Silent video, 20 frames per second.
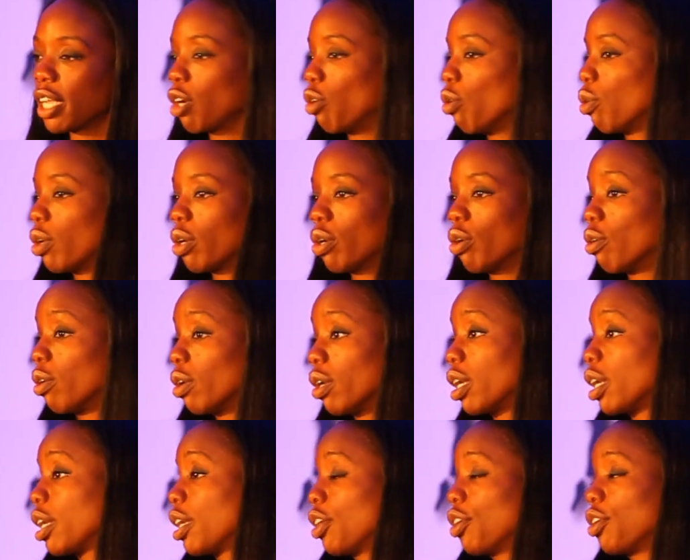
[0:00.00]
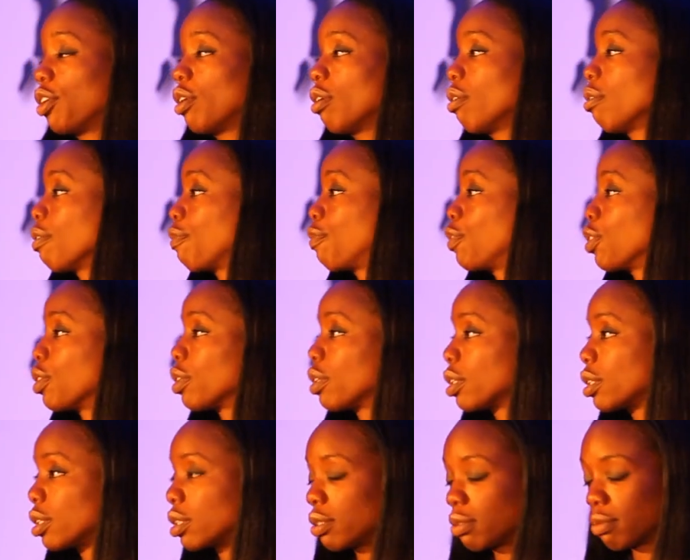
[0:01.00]
Or you know, if
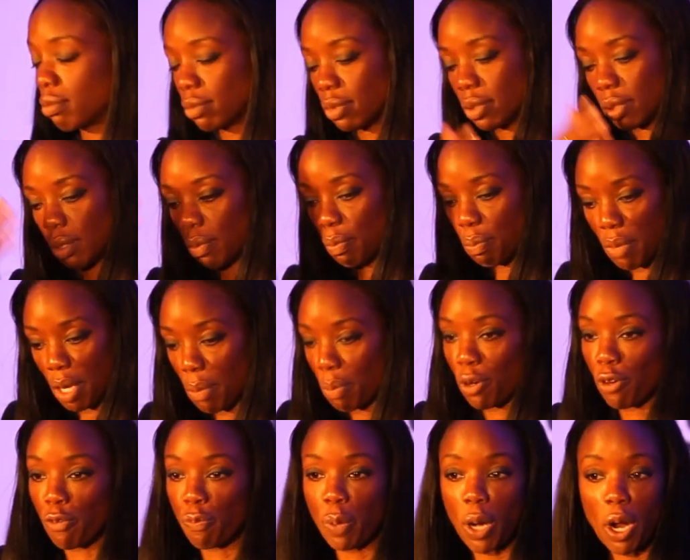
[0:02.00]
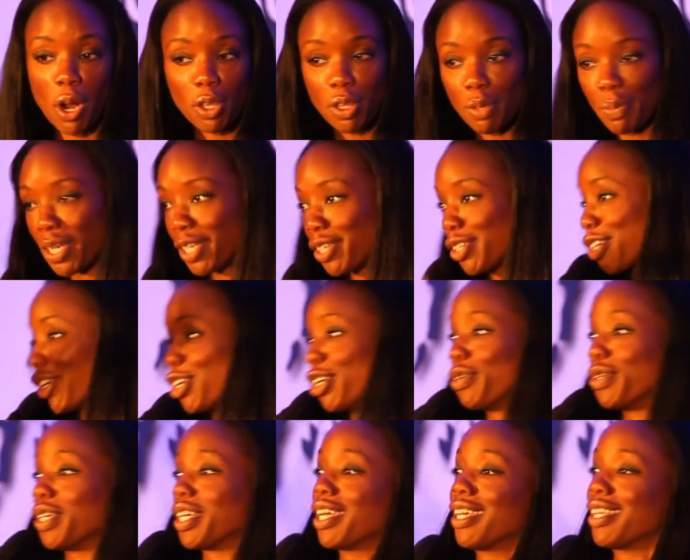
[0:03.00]
you're a member of parliament,
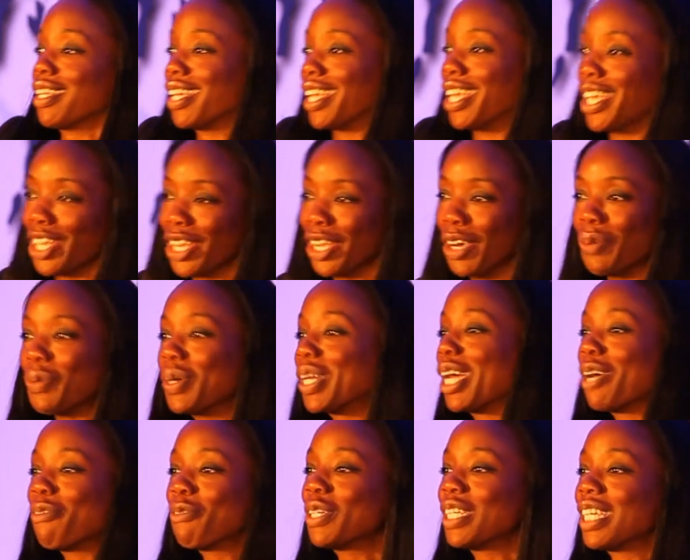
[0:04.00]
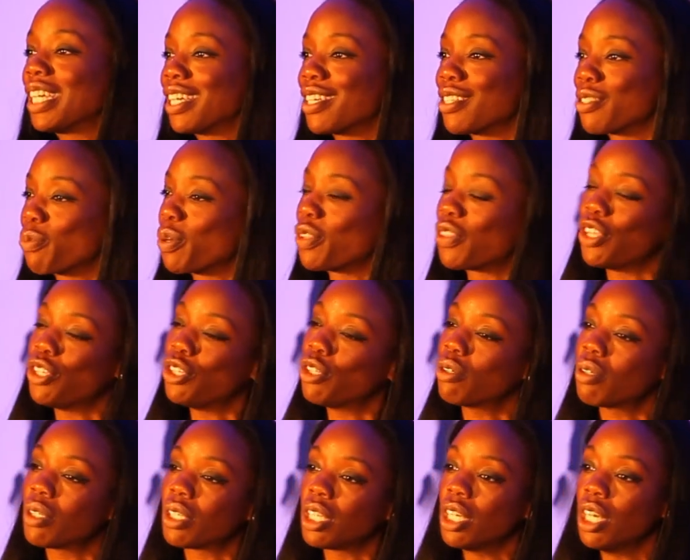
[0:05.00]
going and, you know, whatever it is within
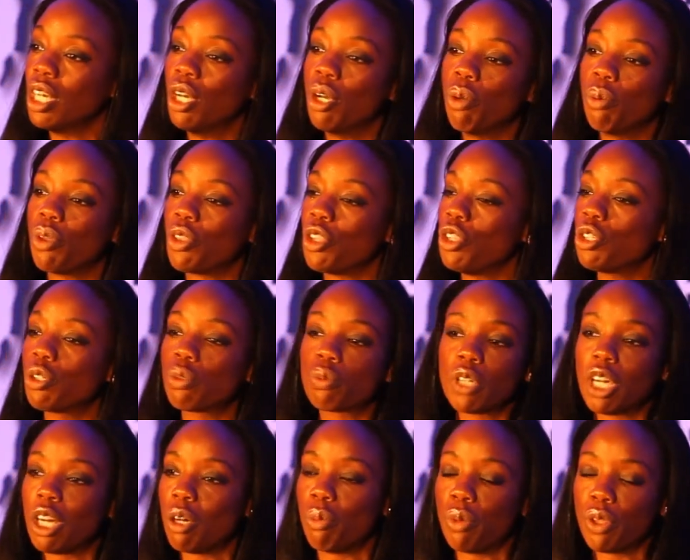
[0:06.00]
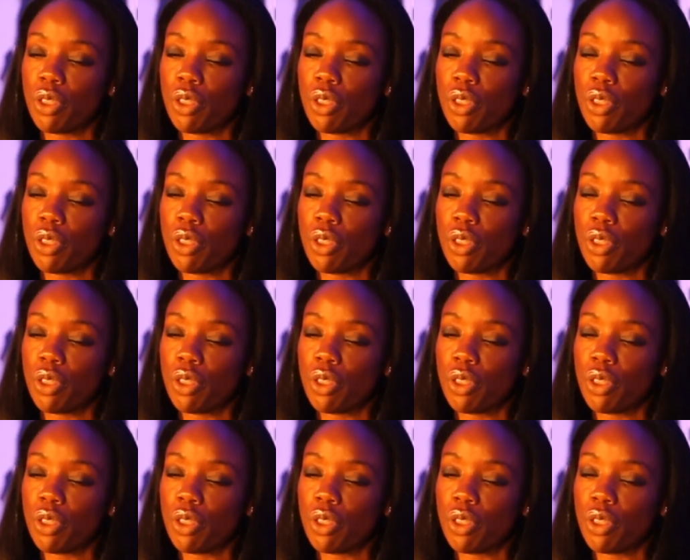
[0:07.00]
your realm,